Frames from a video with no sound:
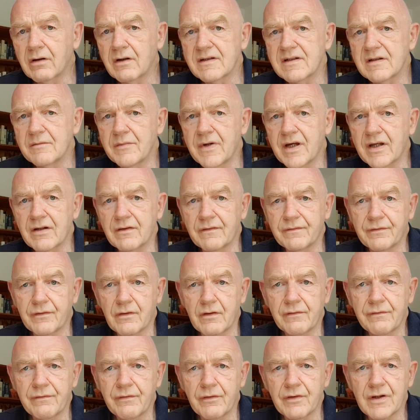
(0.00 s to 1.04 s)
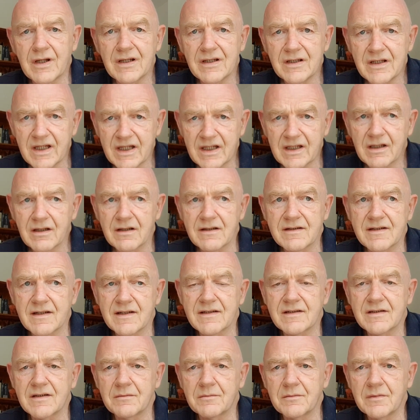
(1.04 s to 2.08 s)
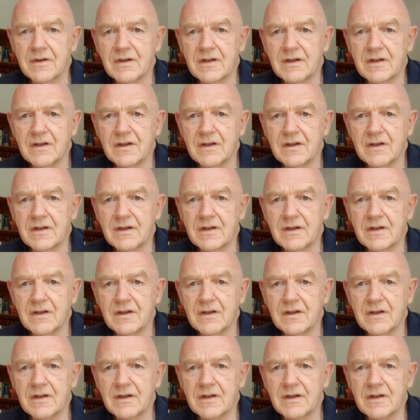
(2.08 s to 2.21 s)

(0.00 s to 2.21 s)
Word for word: is a metaphor for the legal system.